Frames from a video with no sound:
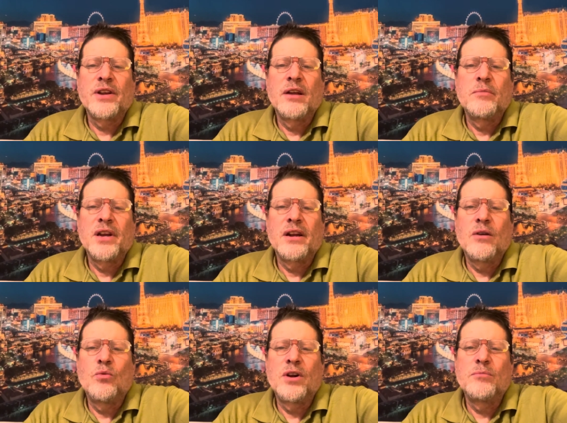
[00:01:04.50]
in the NBA. Not
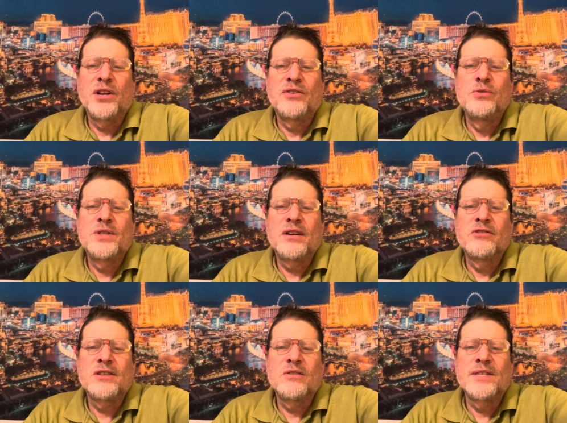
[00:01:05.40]
one, but two
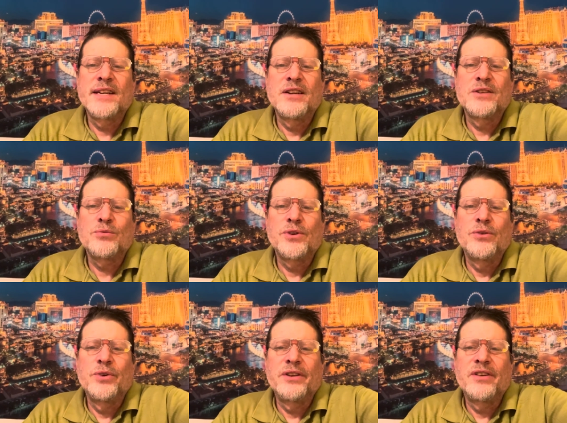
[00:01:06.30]
seven-stars, and yes, we're
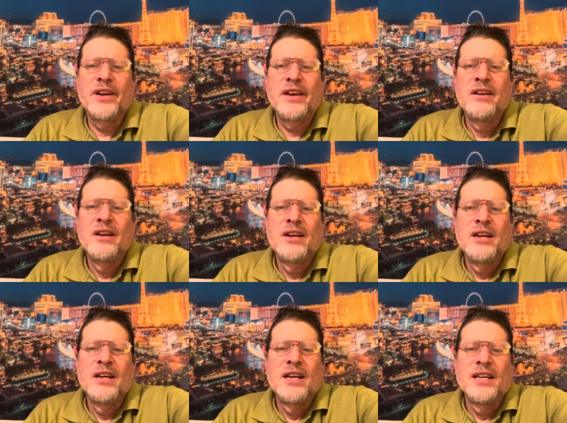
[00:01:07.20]
doing today
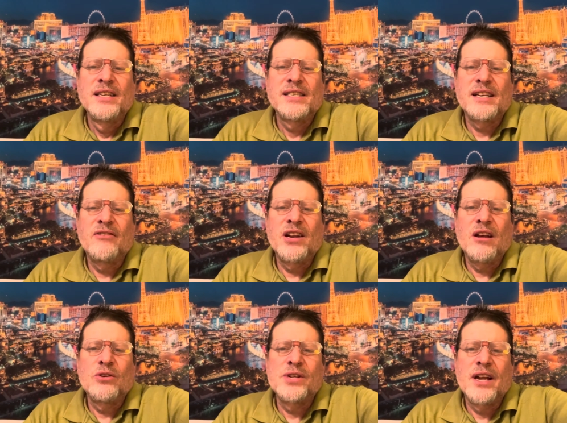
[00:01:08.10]

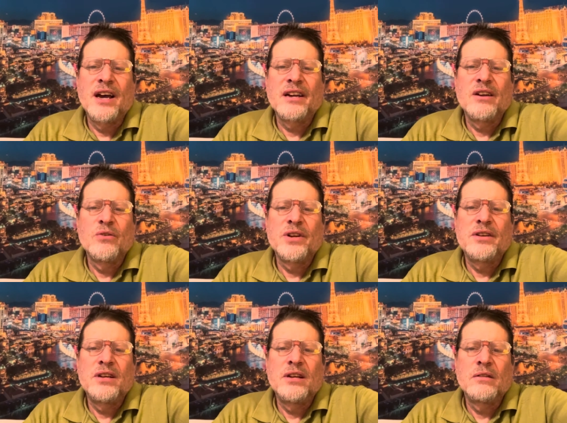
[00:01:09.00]
$7 non-guaranteed.